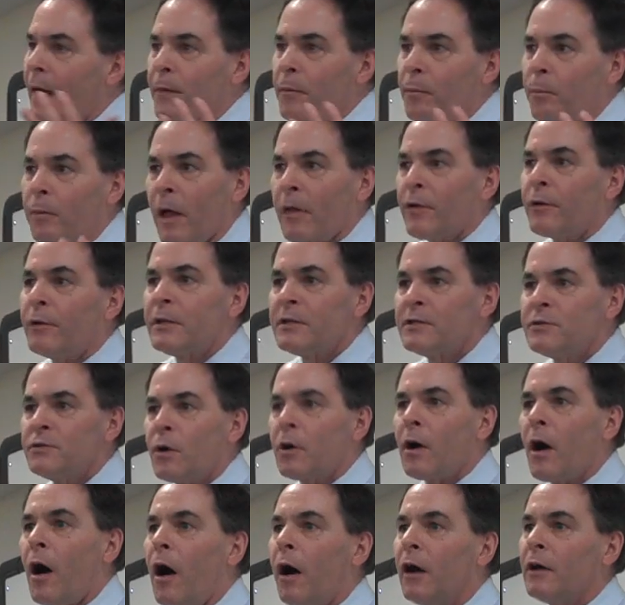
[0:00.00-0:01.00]
While there is
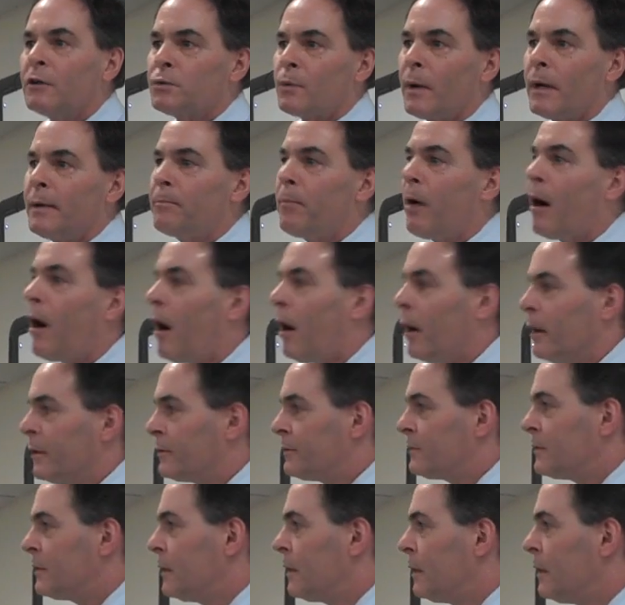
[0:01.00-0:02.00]
no college-wide
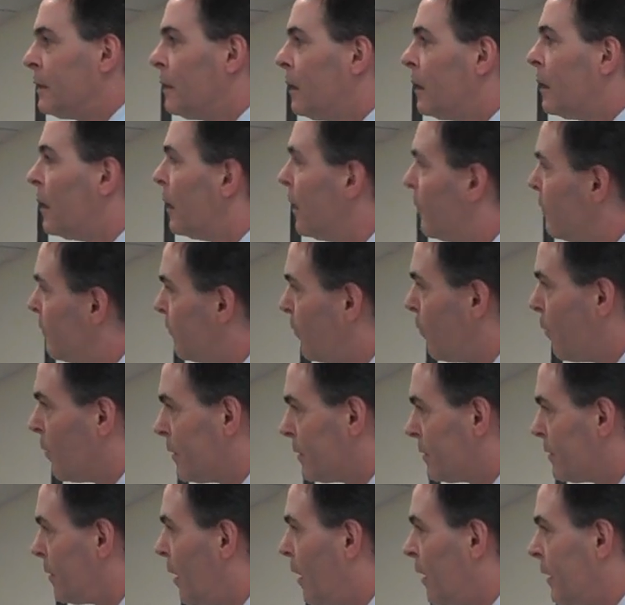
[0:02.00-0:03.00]
policy
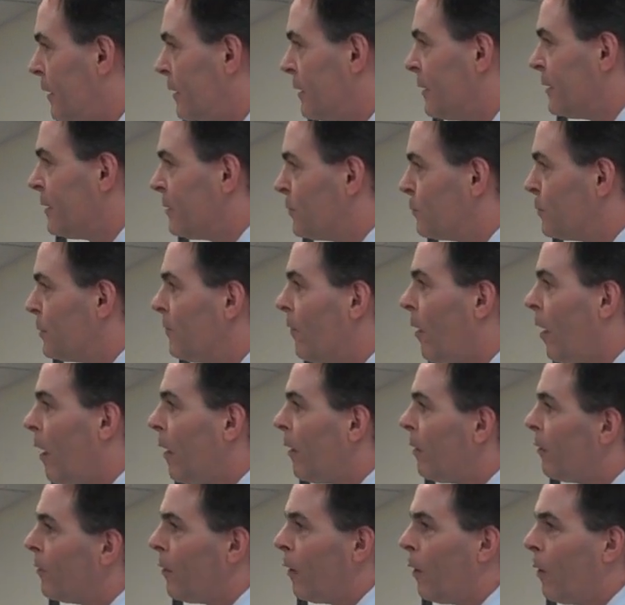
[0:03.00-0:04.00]
for tardiness, we've
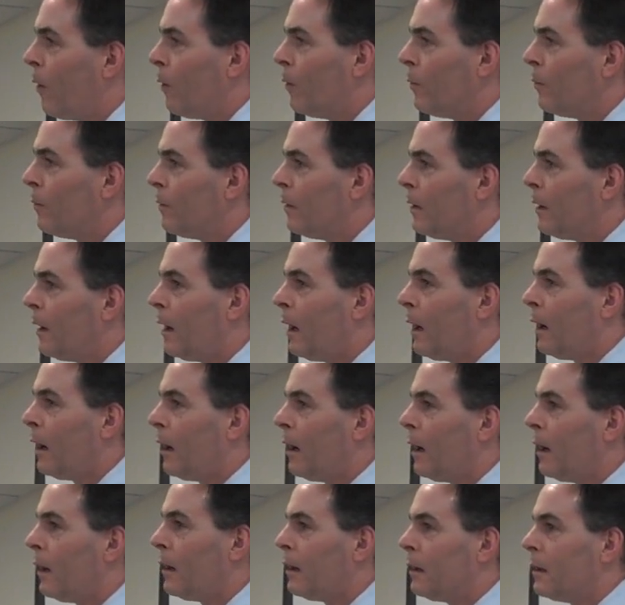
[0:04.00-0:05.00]
all
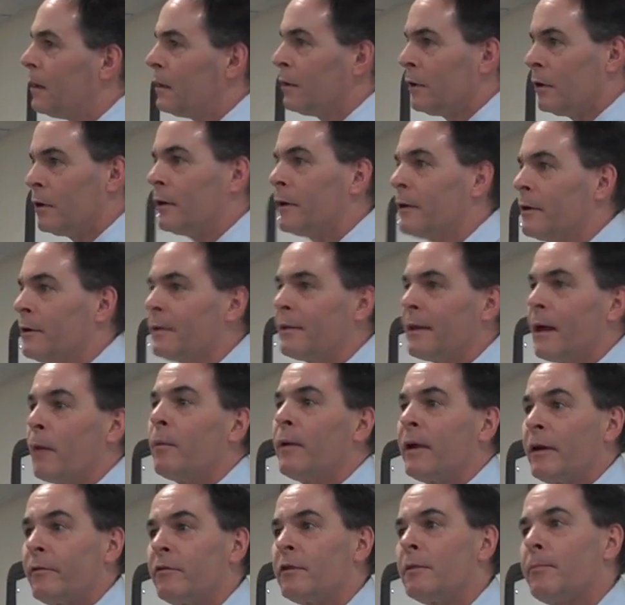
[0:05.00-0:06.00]
learned that
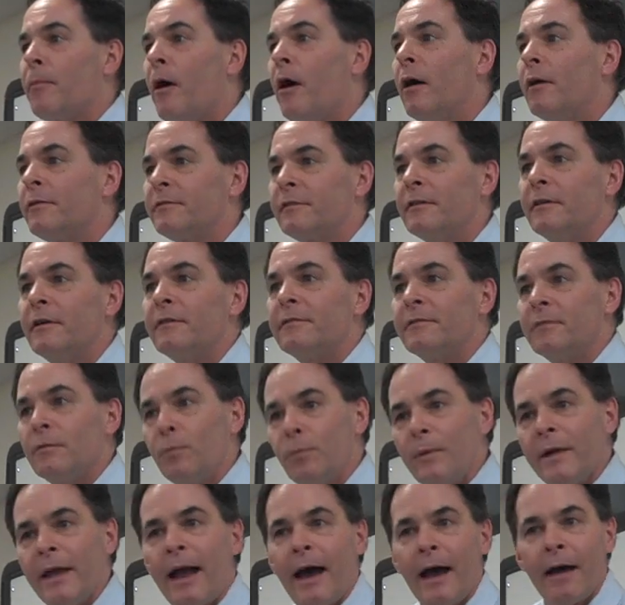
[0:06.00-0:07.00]
whatever the policy is
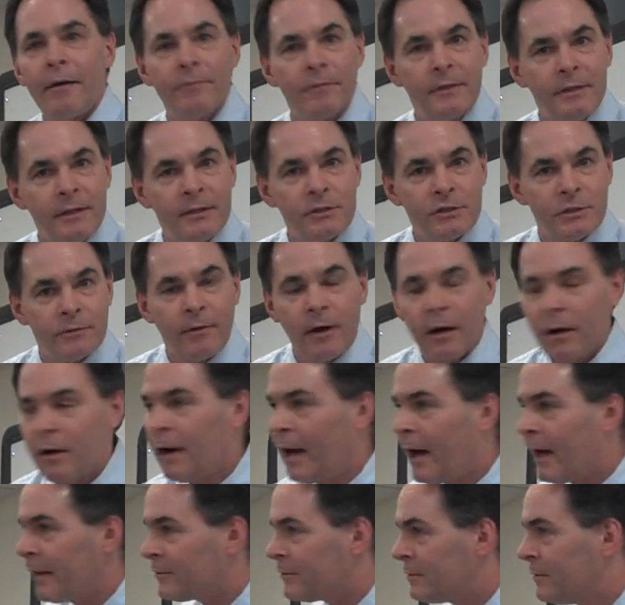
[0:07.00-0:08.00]
that we have in each of our
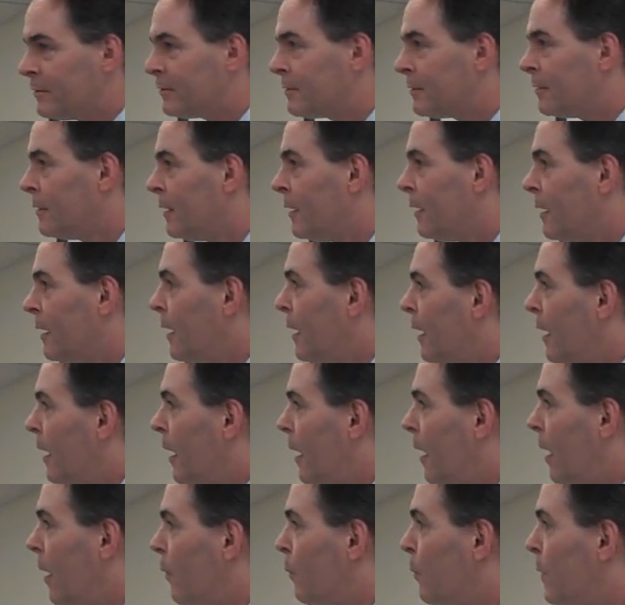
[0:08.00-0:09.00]
classes,
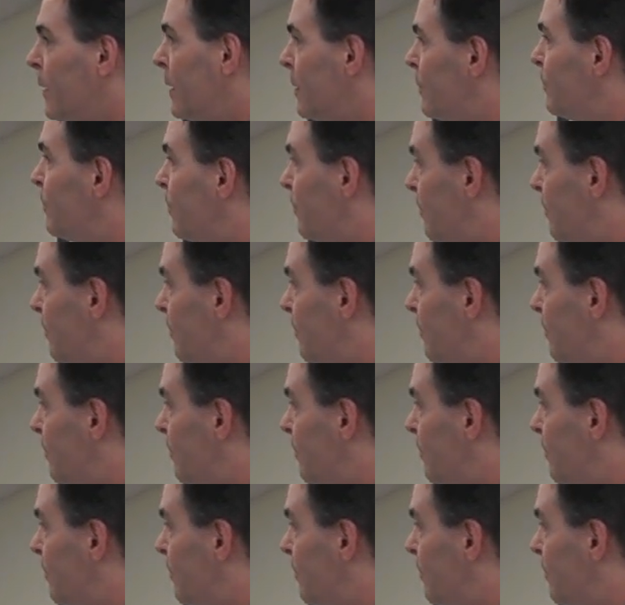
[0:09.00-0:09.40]
we